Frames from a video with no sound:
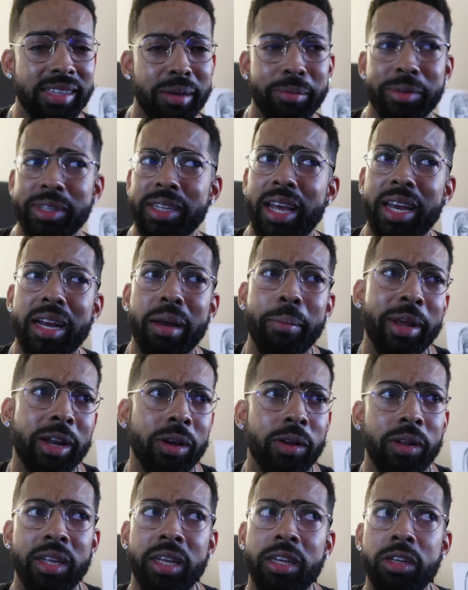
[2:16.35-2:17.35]
I was in like a
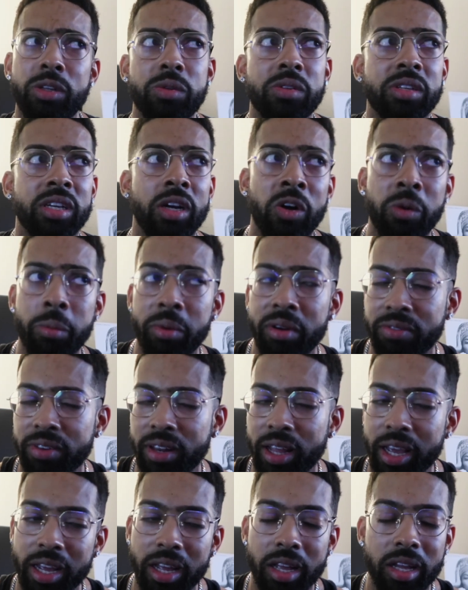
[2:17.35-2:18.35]
medically induced coma for
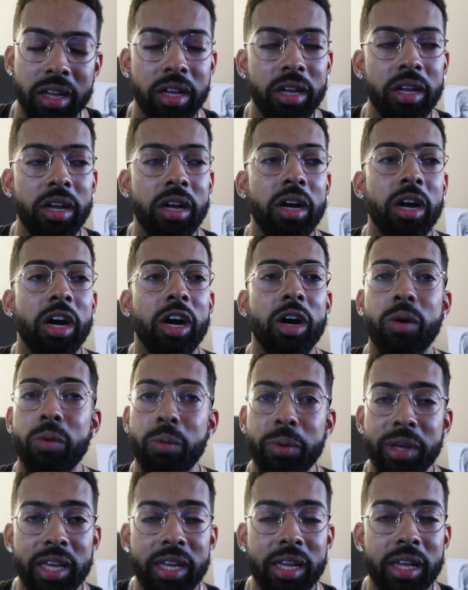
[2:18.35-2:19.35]
like a
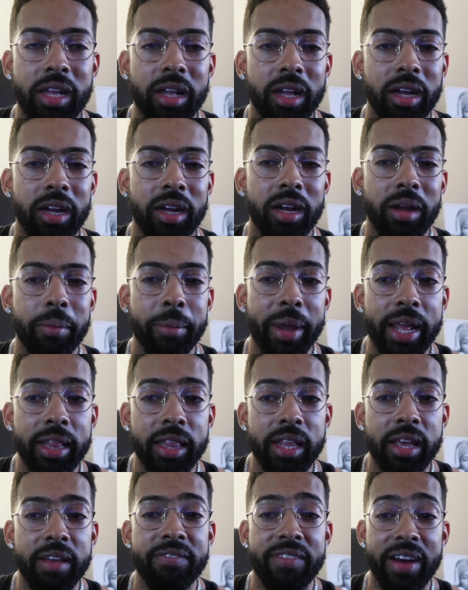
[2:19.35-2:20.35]
week, and
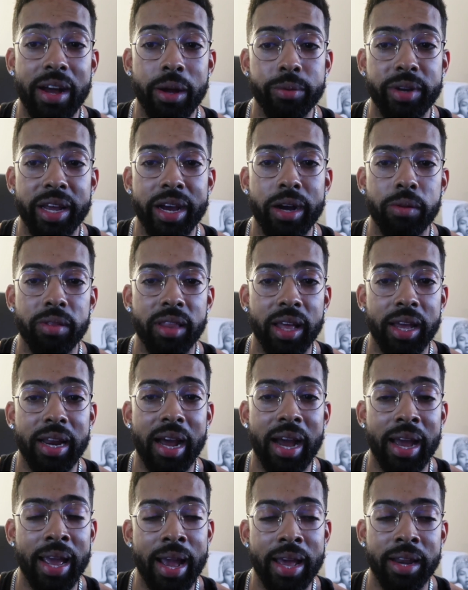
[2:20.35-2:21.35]
they found out that
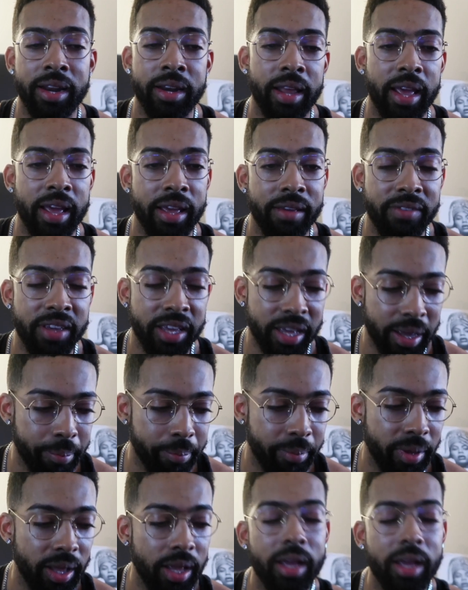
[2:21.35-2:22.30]
I had an AVM.